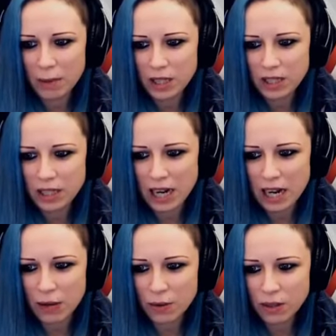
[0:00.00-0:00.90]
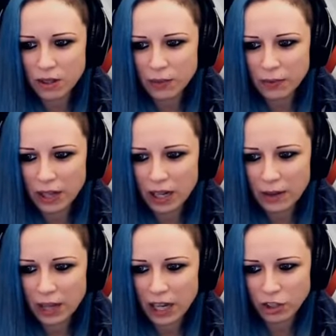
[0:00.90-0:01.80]
ability now.
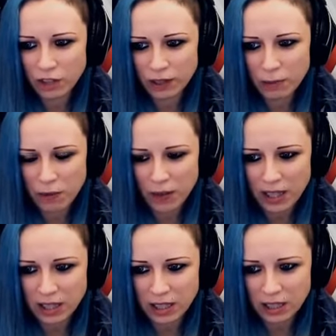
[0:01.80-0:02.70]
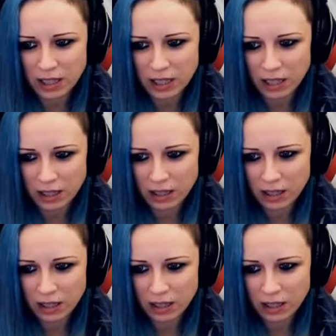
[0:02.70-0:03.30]
As she will be fighting the king.